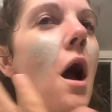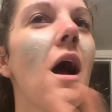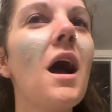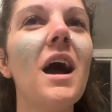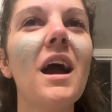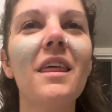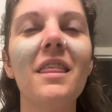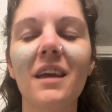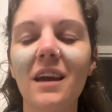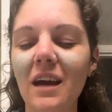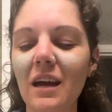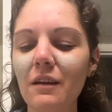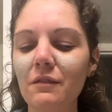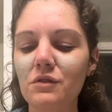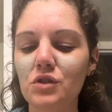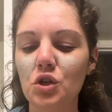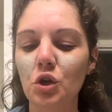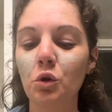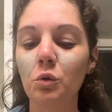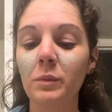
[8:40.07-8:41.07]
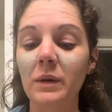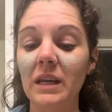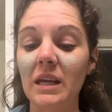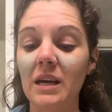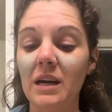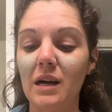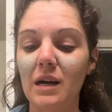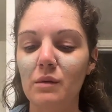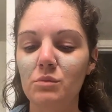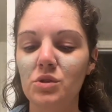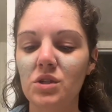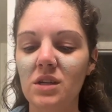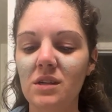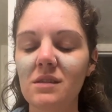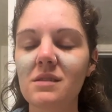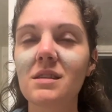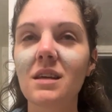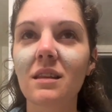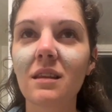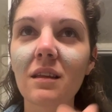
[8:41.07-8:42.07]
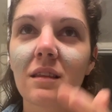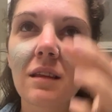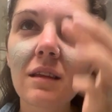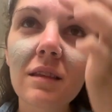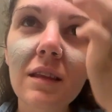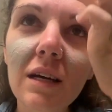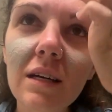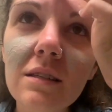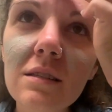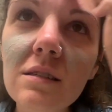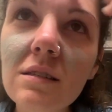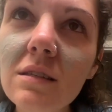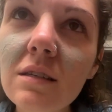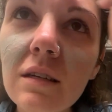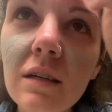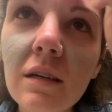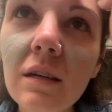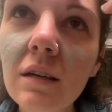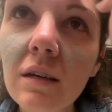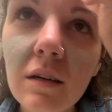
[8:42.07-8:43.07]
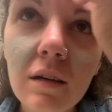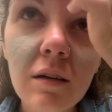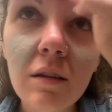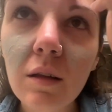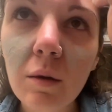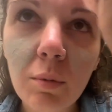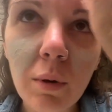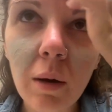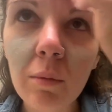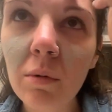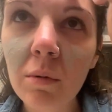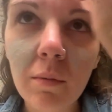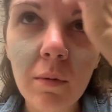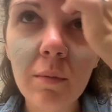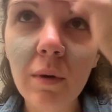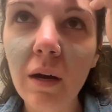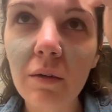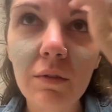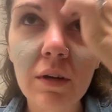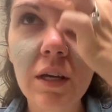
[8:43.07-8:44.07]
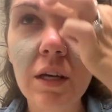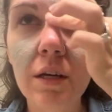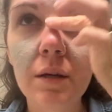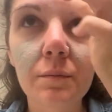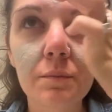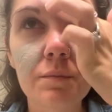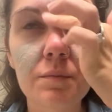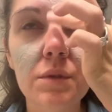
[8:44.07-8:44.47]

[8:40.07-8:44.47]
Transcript: I have too many options. I think that's the problem I'm having here.